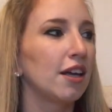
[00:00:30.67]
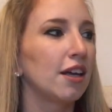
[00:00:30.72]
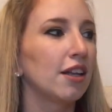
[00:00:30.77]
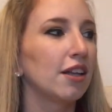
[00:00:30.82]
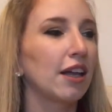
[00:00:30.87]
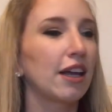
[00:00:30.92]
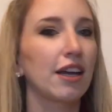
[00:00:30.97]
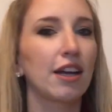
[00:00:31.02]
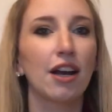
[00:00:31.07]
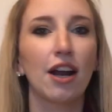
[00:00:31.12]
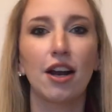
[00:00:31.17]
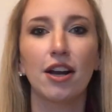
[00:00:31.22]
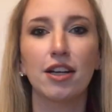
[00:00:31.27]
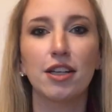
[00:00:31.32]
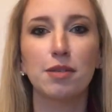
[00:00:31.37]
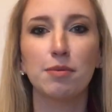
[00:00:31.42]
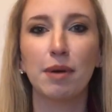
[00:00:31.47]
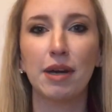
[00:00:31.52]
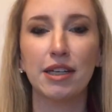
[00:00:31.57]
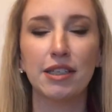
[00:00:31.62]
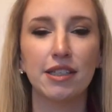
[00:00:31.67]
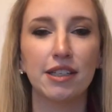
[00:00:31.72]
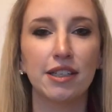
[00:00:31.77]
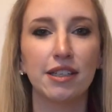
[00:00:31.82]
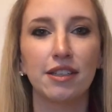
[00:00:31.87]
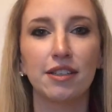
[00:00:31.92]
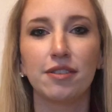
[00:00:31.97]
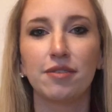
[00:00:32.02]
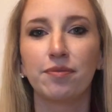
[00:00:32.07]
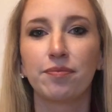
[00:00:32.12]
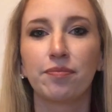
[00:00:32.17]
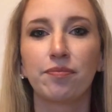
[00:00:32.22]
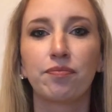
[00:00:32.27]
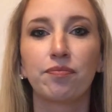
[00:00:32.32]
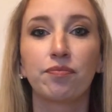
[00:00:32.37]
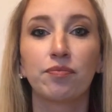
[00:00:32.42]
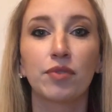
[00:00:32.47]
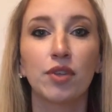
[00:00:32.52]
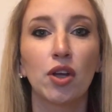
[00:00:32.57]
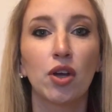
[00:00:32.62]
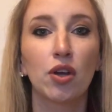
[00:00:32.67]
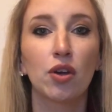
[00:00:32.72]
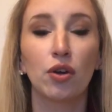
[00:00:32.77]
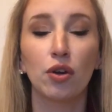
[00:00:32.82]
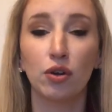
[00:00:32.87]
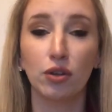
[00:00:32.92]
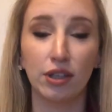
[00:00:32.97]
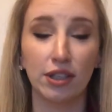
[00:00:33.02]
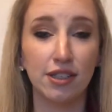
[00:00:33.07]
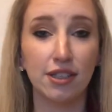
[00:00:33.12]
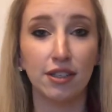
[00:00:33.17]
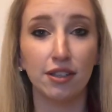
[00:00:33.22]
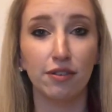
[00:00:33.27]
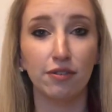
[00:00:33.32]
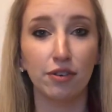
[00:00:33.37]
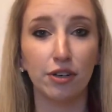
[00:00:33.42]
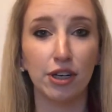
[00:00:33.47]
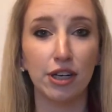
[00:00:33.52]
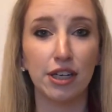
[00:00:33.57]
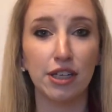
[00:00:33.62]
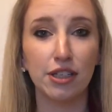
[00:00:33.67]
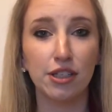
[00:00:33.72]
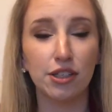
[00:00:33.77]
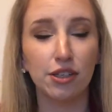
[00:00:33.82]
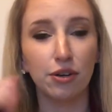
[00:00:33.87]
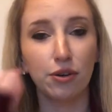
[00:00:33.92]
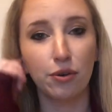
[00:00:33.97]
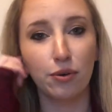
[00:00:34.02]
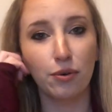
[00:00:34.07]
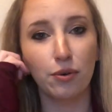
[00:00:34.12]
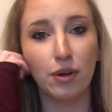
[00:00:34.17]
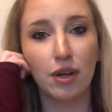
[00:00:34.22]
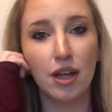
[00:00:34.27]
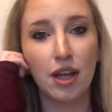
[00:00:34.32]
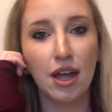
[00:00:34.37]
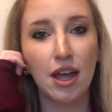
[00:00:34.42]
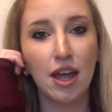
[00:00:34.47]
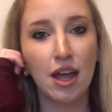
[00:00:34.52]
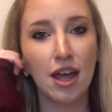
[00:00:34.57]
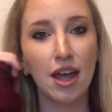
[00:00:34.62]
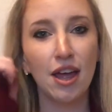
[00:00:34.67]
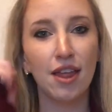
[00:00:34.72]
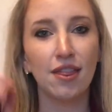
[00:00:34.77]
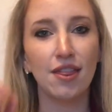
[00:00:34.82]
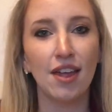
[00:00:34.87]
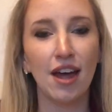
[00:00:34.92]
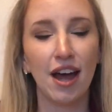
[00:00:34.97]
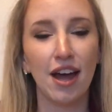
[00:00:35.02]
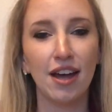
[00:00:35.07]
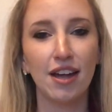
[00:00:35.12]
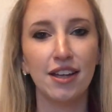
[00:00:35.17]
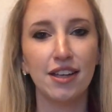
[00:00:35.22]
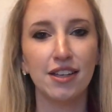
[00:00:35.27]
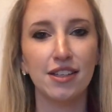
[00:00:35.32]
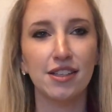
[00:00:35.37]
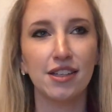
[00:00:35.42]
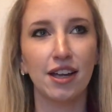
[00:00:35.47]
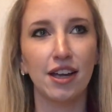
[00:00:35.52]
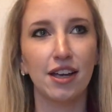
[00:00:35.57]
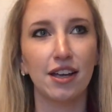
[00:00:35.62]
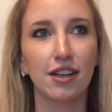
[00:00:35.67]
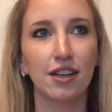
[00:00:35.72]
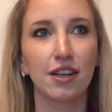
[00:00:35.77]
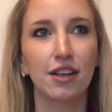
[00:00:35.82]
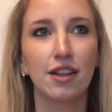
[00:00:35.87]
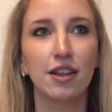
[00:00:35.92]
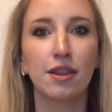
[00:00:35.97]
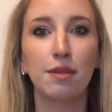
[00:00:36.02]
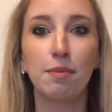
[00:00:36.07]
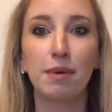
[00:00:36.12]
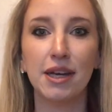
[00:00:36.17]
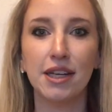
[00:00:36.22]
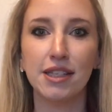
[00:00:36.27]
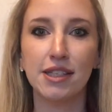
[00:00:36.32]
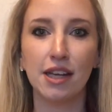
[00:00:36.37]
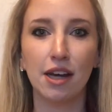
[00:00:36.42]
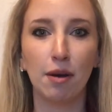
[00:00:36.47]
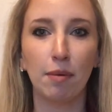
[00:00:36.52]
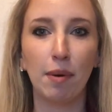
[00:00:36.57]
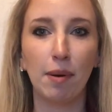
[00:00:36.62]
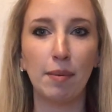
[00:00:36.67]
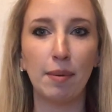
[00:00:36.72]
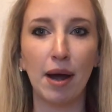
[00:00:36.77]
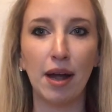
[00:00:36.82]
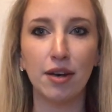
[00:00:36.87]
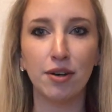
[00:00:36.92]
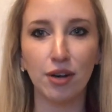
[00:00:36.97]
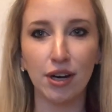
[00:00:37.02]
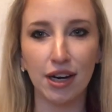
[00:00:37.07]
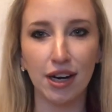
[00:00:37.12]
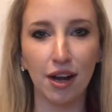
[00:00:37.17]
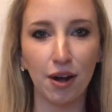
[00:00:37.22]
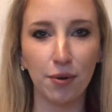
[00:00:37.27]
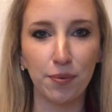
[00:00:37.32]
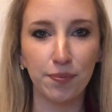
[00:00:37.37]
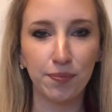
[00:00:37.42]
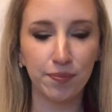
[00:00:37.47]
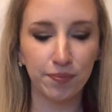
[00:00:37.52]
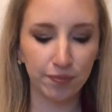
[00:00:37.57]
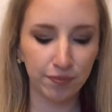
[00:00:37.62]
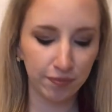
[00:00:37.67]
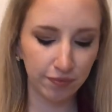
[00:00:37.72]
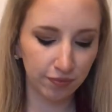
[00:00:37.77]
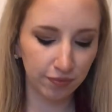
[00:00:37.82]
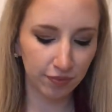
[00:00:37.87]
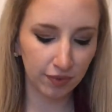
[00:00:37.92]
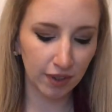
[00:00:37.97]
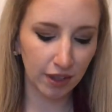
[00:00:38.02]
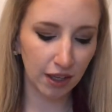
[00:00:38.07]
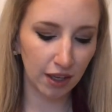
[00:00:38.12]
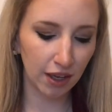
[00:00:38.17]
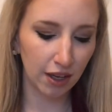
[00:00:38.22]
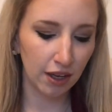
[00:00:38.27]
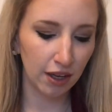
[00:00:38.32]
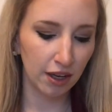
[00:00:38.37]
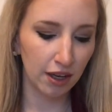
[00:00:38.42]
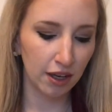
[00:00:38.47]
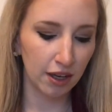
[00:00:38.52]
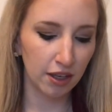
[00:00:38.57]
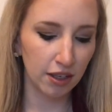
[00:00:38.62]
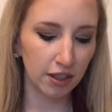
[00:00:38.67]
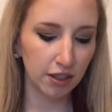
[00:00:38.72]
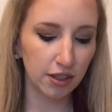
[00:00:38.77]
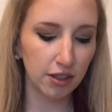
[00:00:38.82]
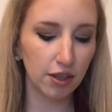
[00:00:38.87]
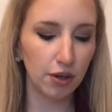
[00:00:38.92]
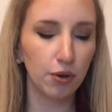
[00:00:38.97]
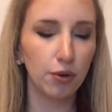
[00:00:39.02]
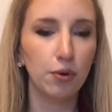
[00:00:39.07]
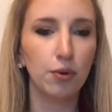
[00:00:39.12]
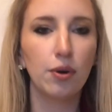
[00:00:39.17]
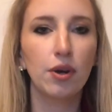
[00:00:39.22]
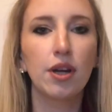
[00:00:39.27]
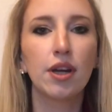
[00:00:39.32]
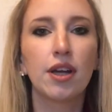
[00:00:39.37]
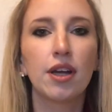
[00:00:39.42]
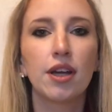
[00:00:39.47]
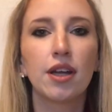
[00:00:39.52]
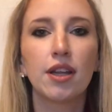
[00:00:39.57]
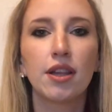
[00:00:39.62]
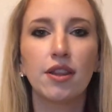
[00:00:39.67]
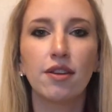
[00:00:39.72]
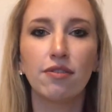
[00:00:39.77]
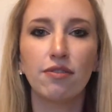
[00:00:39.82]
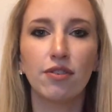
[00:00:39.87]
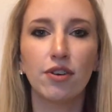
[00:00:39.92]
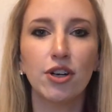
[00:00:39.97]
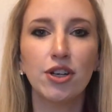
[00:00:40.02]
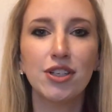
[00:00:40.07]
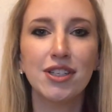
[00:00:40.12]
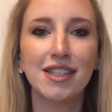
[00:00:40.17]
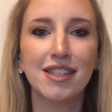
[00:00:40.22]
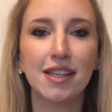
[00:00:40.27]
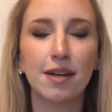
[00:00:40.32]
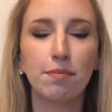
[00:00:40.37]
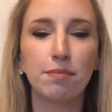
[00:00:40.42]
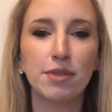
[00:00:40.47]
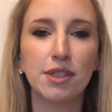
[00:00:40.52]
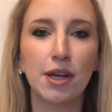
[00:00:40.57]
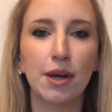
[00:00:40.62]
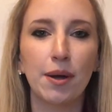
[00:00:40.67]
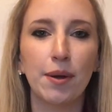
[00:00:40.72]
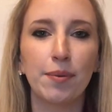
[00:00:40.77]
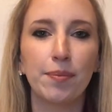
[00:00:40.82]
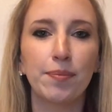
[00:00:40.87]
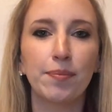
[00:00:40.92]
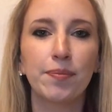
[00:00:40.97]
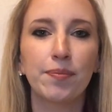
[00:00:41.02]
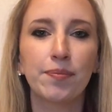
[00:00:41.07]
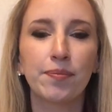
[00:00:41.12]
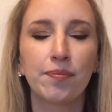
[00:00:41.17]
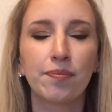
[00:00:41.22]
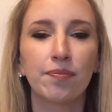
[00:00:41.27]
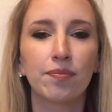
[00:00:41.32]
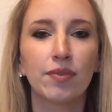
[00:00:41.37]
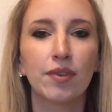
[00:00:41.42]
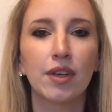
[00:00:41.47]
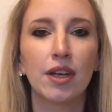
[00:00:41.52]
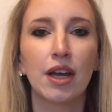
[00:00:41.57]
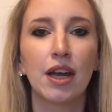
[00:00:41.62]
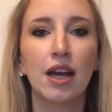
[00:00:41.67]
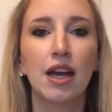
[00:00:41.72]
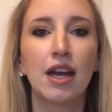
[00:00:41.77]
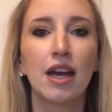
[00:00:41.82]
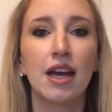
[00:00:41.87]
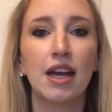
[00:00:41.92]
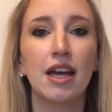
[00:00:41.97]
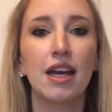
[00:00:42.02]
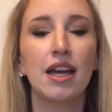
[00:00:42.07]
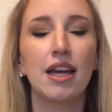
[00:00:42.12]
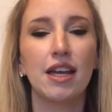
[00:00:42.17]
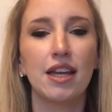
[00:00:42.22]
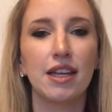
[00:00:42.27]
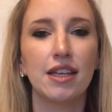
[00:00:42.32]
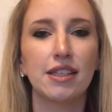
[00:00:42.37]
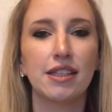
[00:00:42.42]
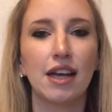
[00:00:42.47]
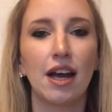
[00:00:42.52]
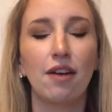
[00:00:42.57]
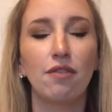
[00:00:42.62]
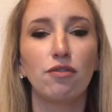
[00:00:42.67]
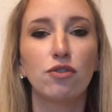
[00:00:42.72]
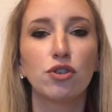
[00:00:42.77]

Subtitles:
like an unexpected early delivery. So that is like the biggest thing on my mind right now. So the first symptom is I